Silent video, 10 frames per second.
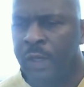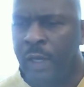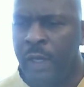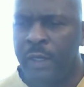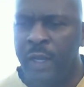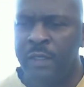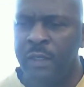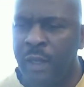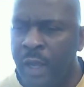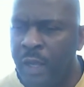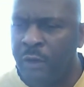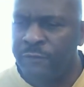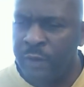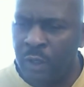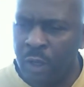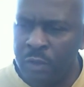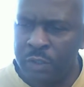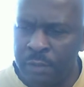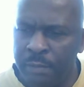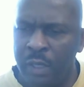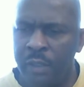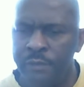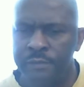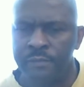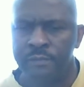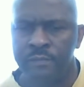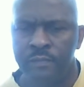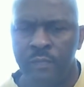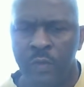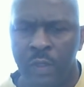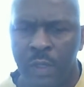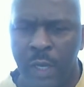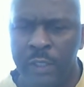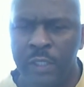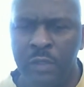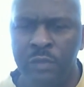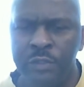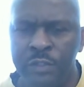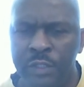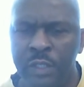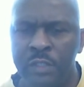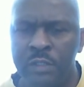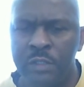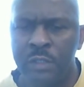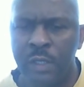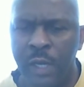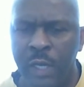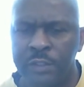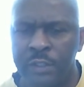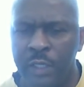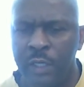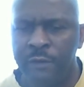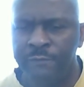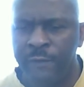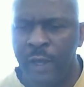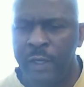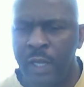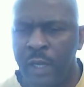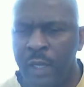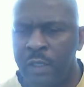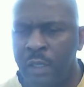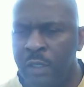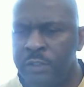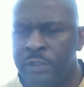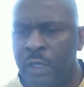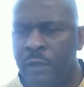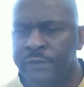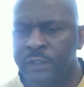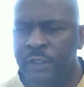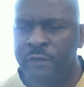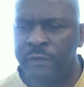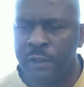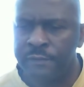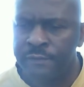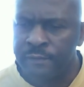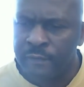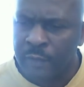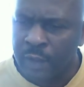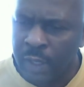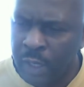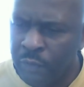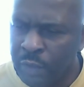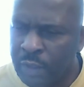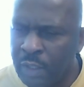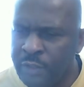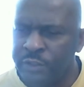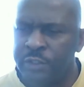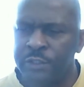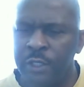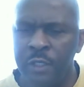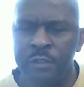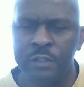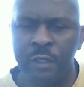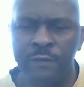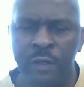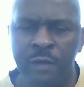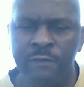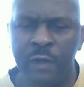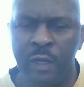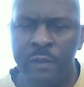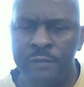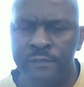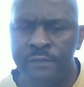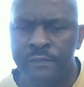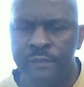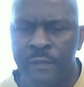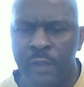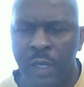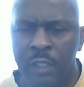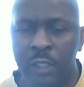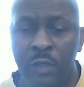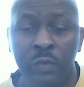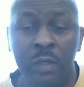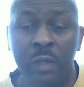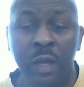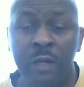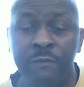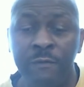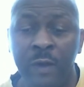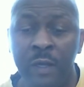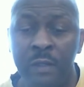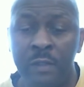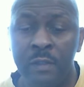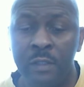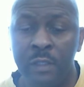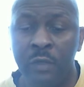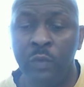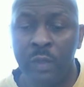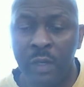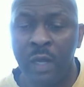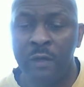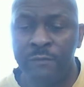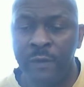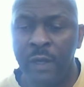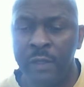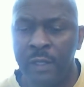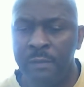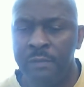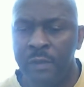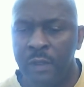and like the lye of a laundryman, and he will sit as a refiner and cleanser of silver, and will cleanse the sons of Levi, and he will clarify he will clarify them